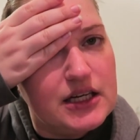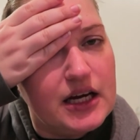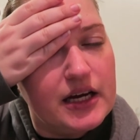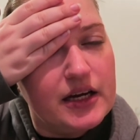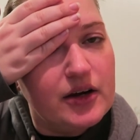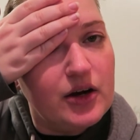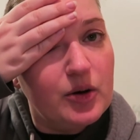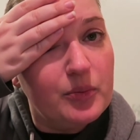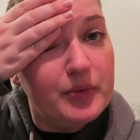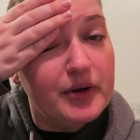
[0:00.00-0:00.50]

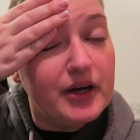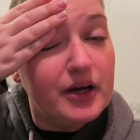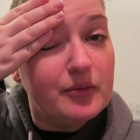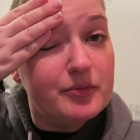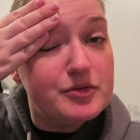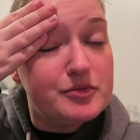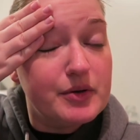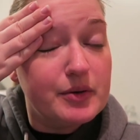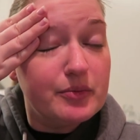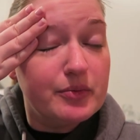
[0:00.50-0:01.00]
I hope it
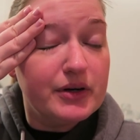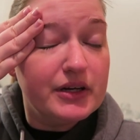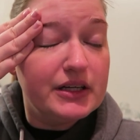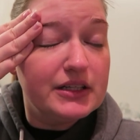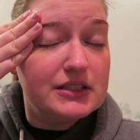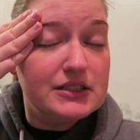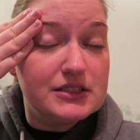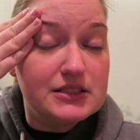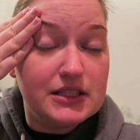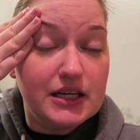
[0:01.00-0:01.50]
helps my
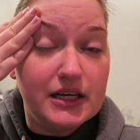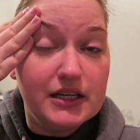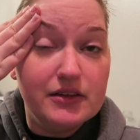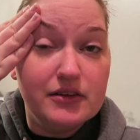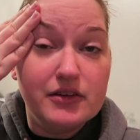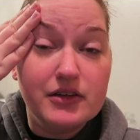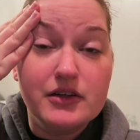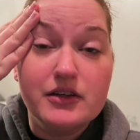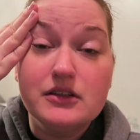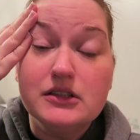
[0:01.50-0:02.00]
brains. I
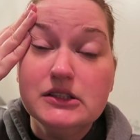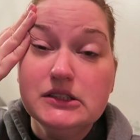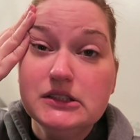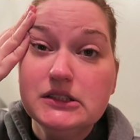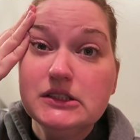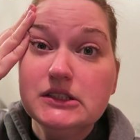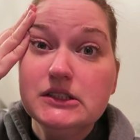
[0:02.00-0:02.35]
don't know.